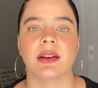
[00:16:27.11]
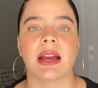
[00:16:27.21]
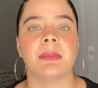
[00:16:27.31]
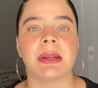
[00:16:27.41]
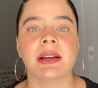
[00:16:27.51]

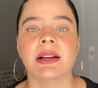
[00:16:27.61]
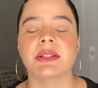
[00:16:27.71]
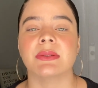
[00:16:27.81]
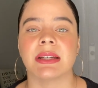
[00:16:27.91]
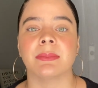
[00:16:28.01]
And because
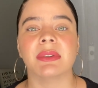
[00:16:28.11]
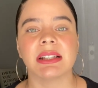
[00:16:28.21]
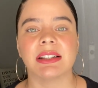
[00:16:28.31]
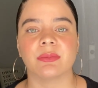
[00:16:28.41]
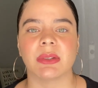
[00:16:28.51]
you didn't
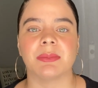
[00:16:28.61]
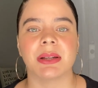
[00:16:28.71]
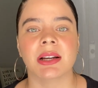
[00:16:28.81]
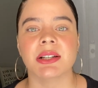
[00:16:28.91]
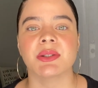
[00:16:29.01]
believe me,
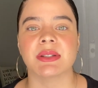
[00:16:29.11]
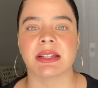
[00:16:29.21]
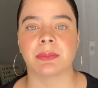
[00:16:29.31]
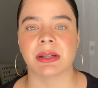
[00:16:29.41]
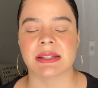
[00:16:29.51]
because you
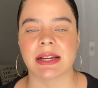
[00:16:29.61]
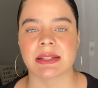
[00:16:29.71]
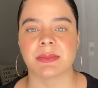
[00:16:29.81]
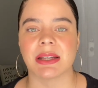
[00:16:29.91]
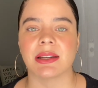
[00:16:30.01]
didn't
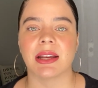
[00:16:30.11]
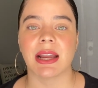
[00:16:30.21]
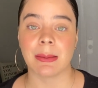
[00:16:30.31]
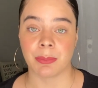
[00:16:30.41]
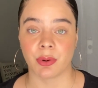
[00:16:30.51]
protect me,
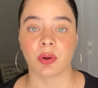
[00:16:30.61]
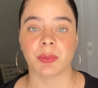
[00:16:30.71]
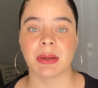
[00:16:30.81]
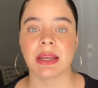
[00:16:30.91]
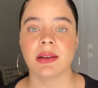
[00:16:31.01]
it broke
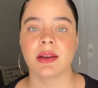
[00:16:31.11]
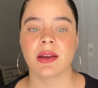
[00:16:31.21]
me.